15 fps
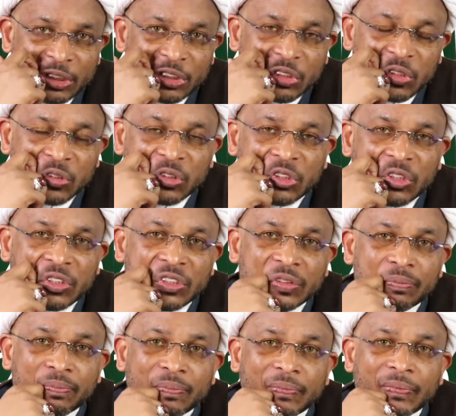soldiers.
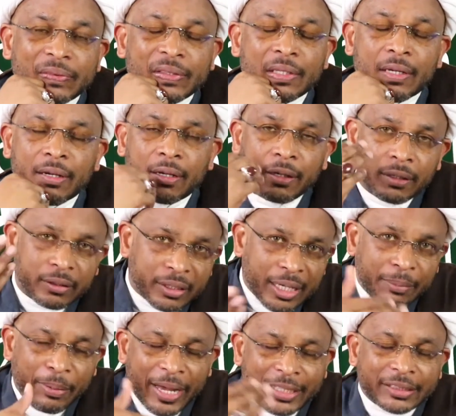They
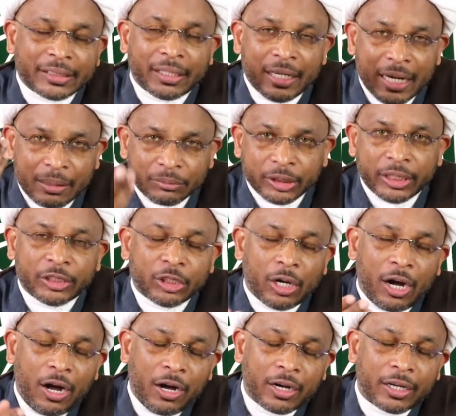pass salams, they
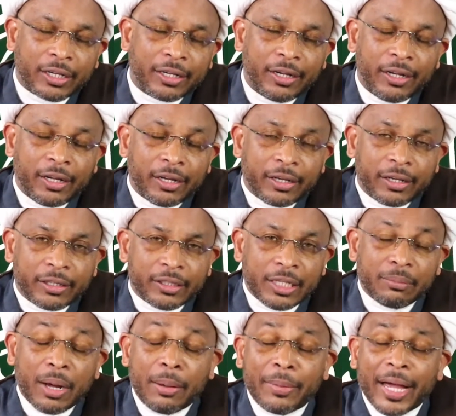talk. The
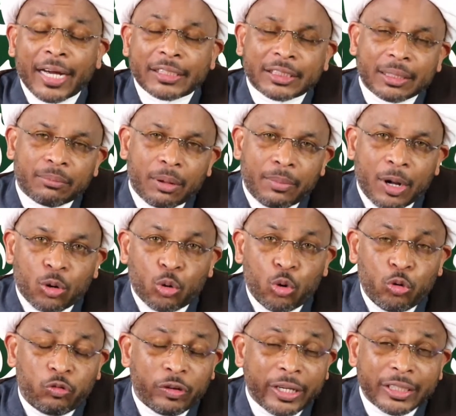Imam asks them about
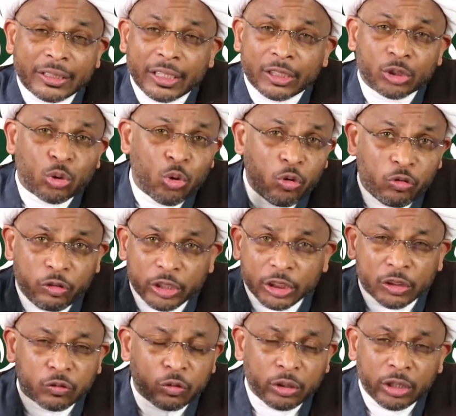Kufa. He says, Kufa's
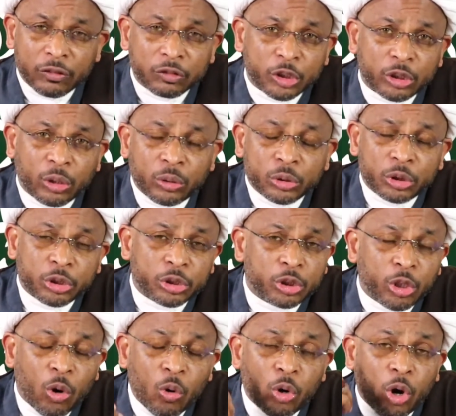full of soldiers.
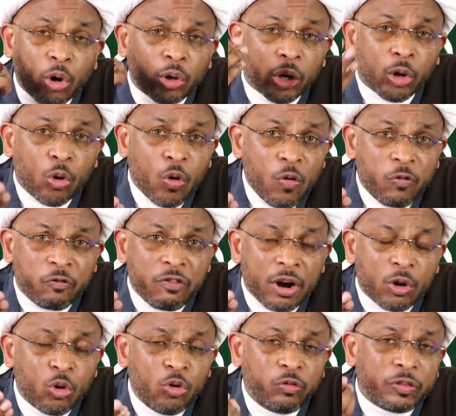Don't go to Kufa.
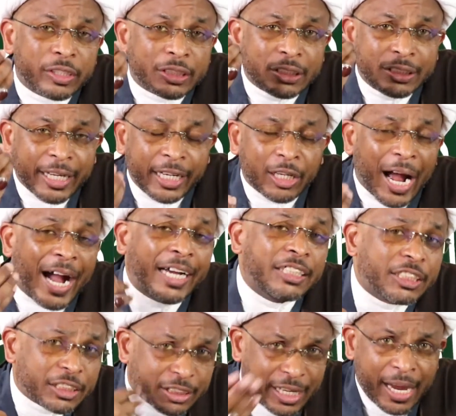Kufa's dangerous. I
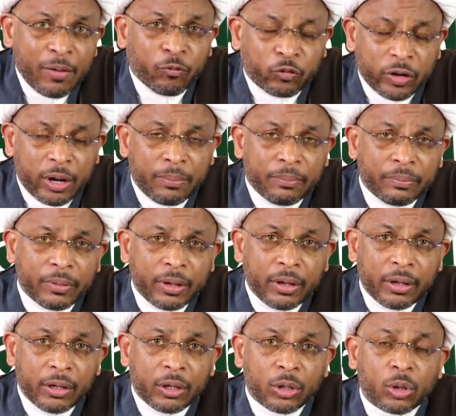just came from
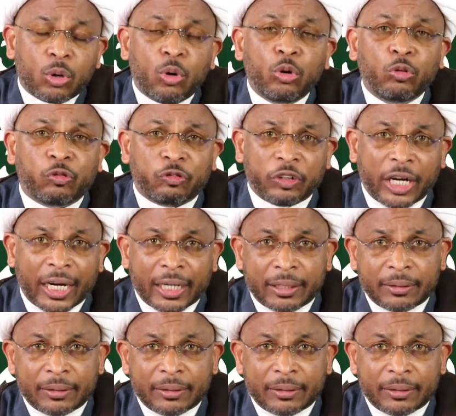Kufa.